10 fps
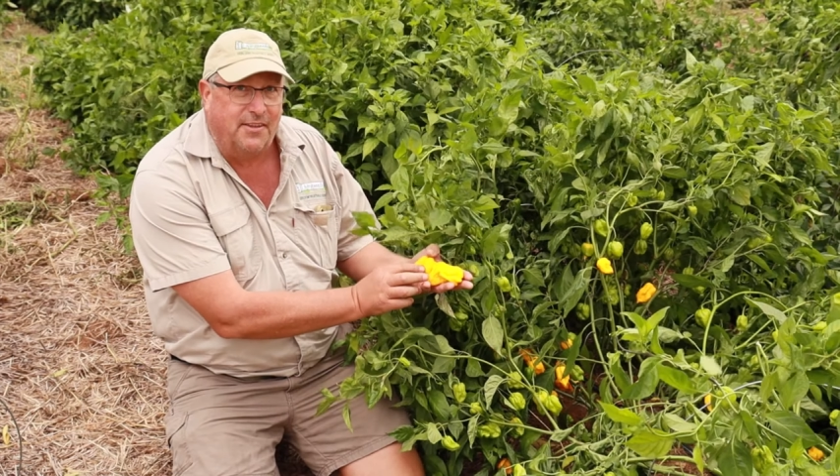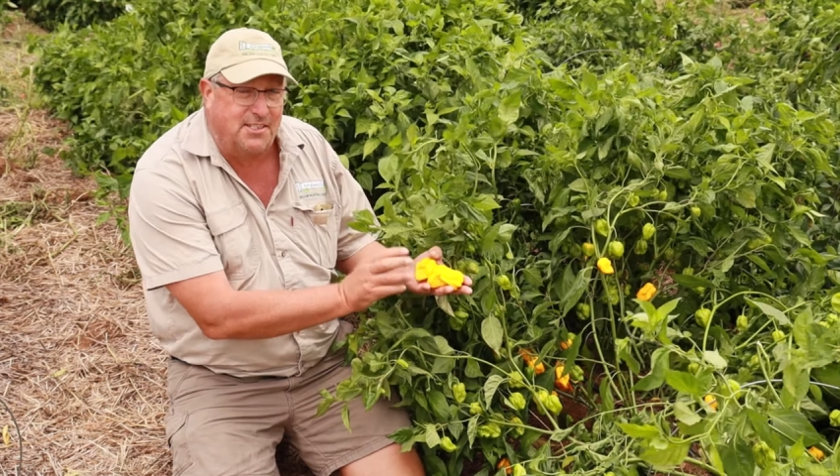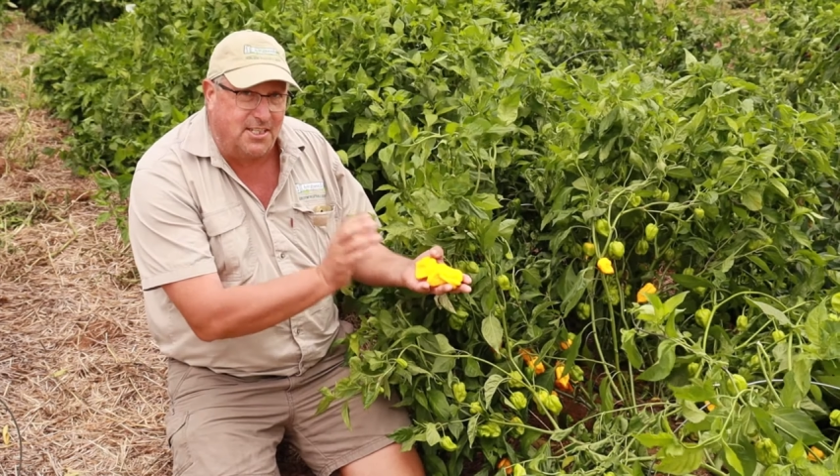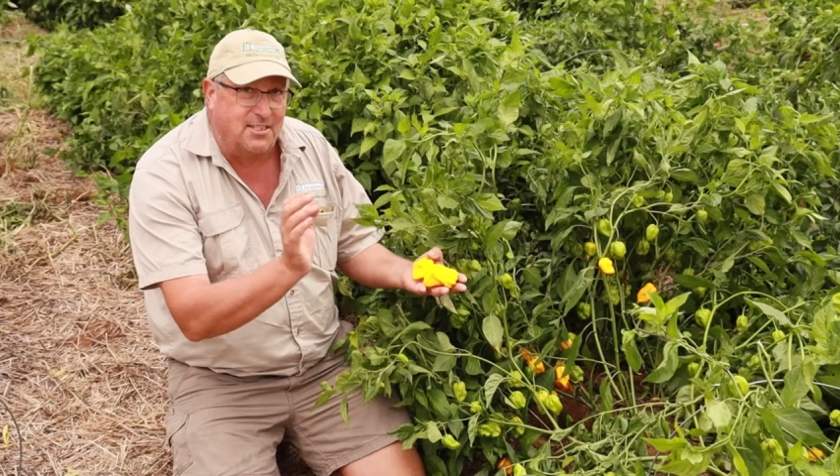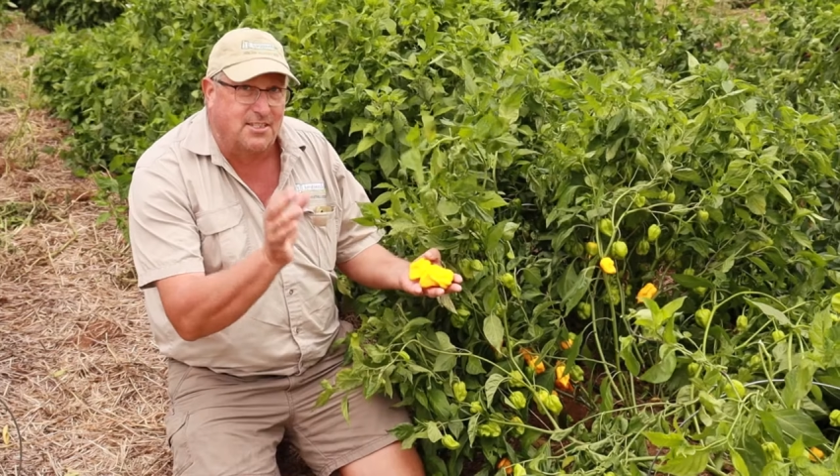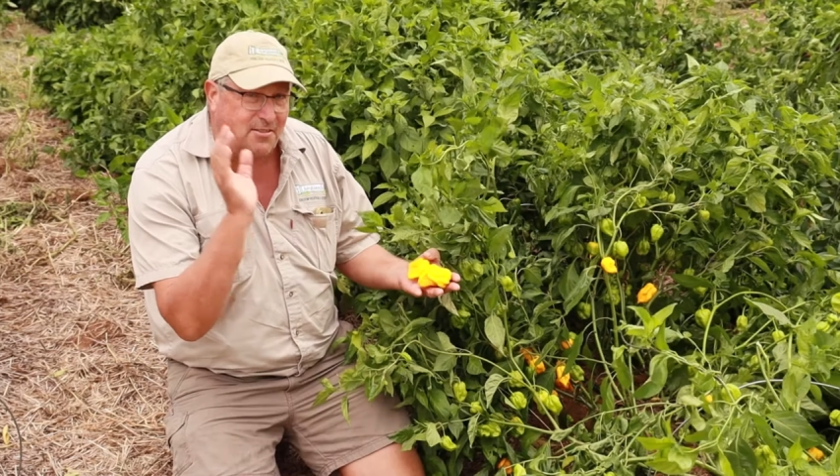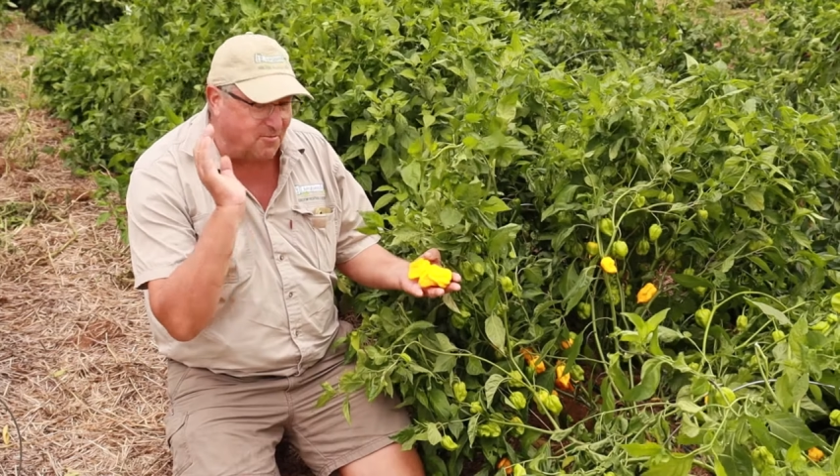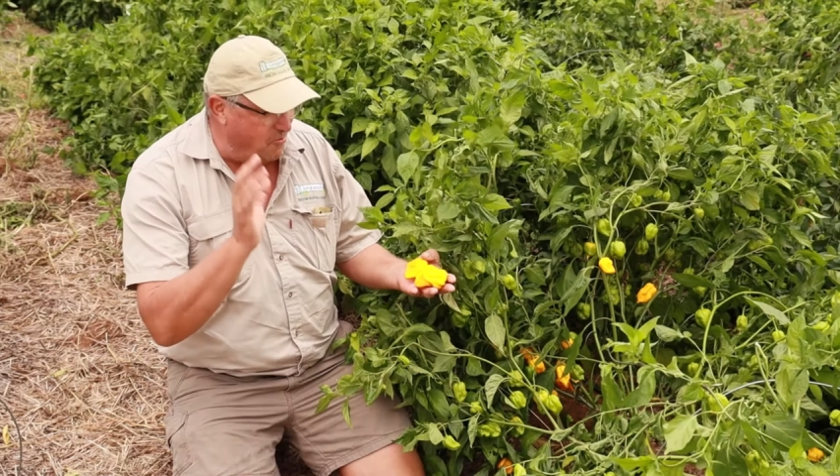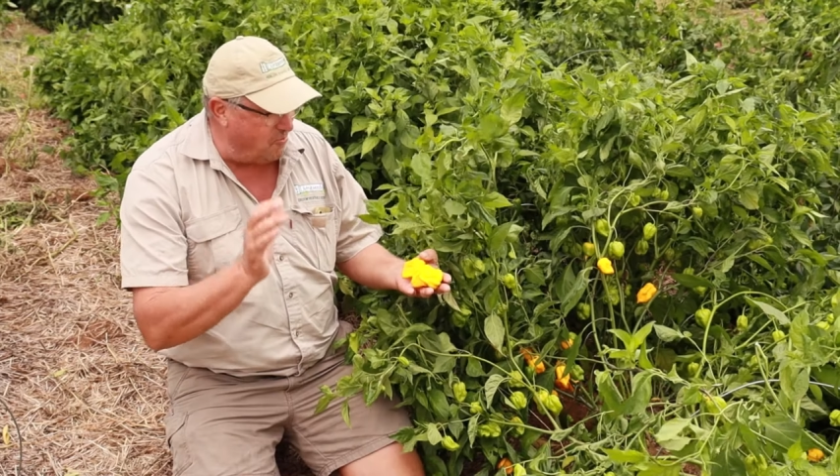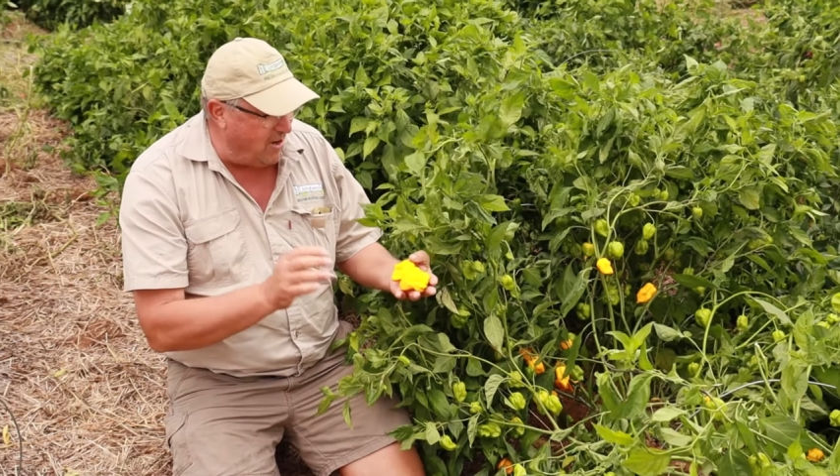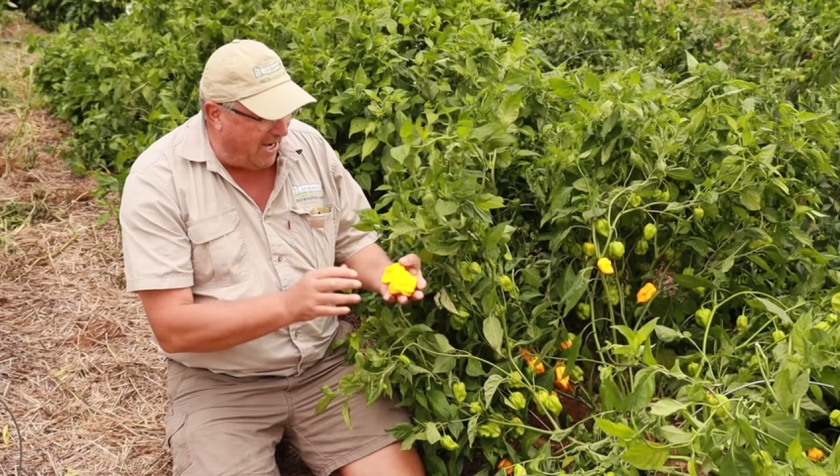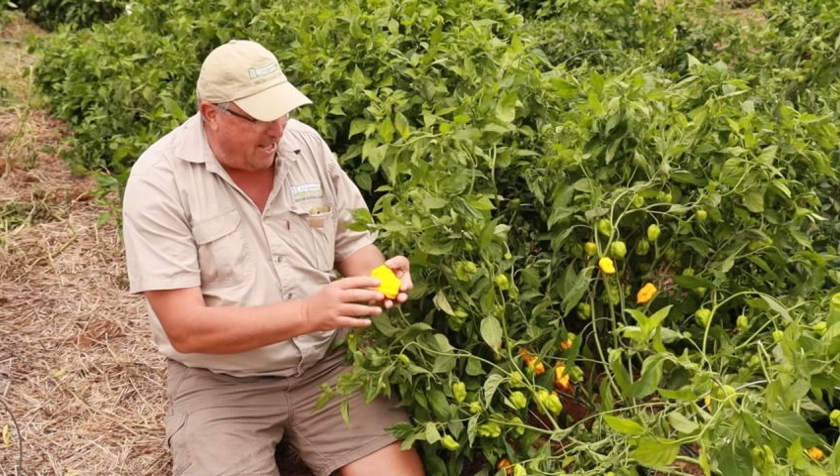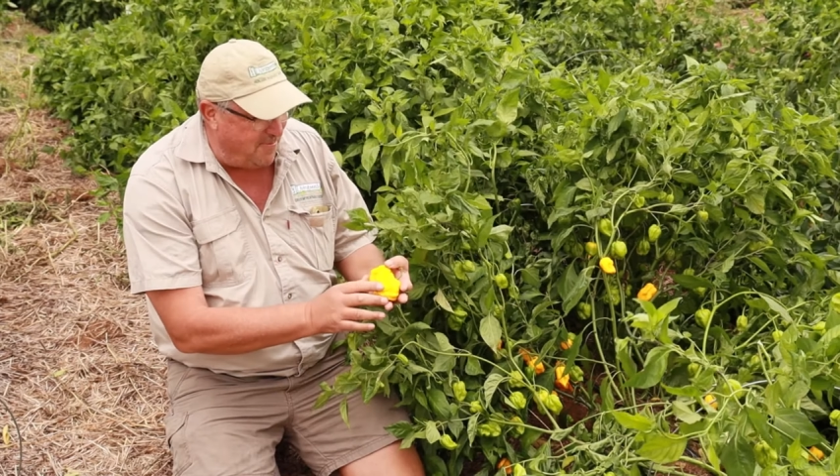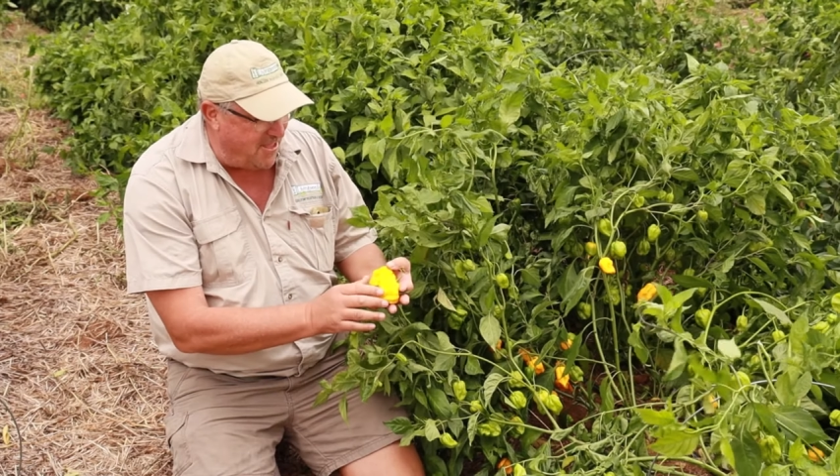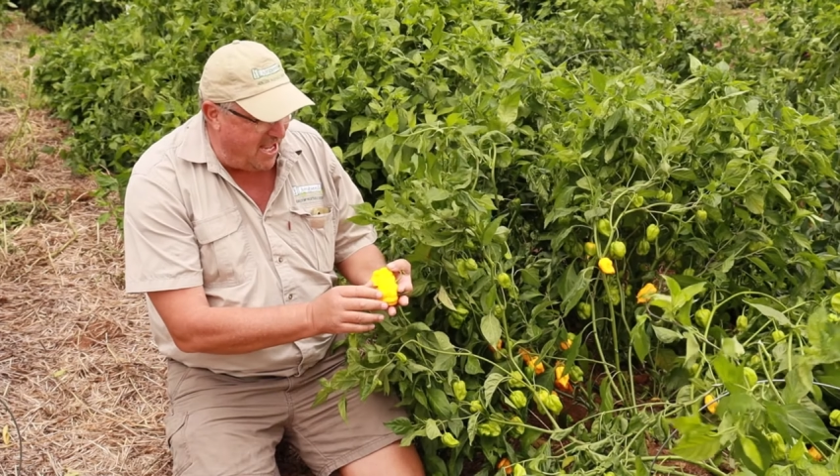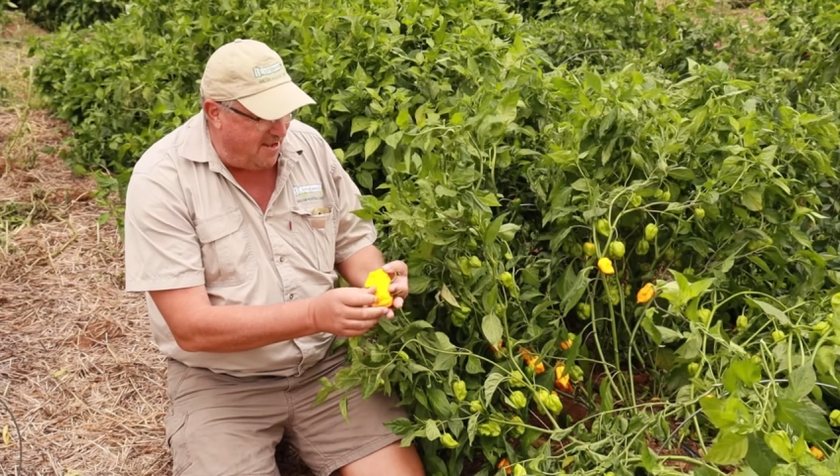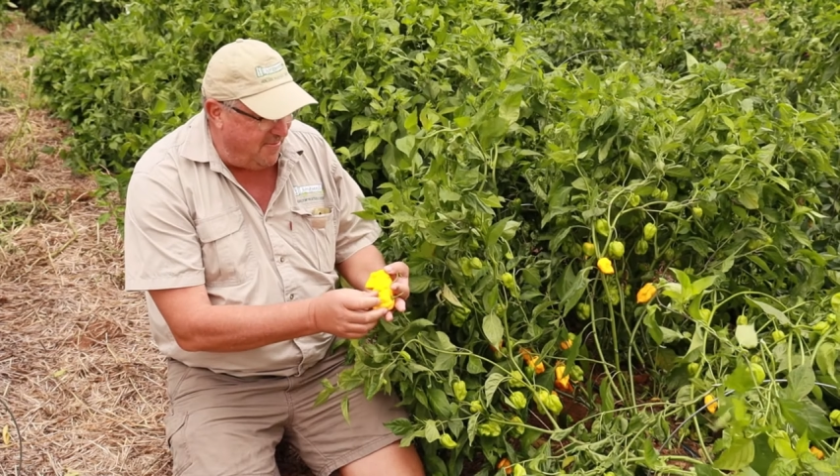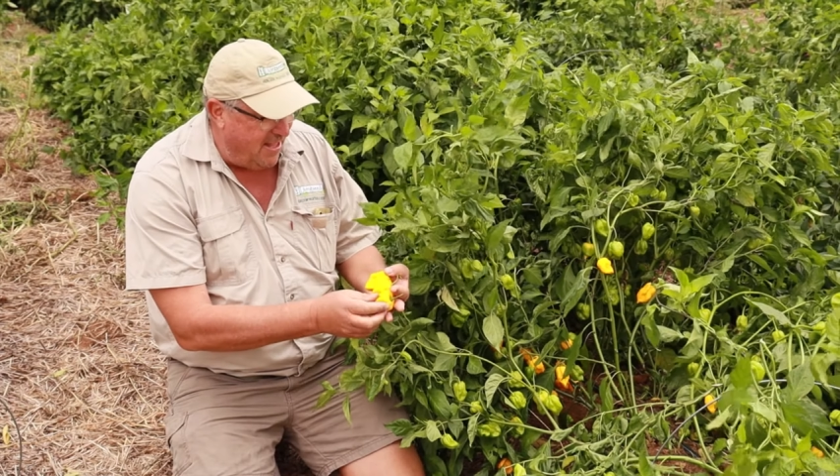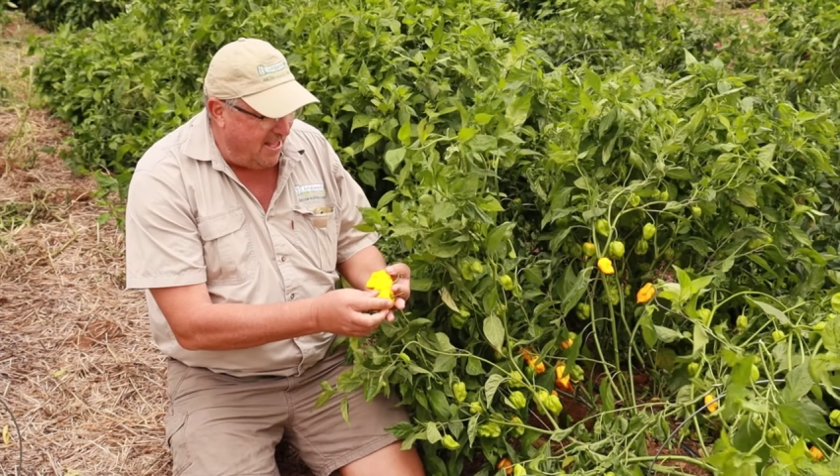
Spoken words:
This is right up there.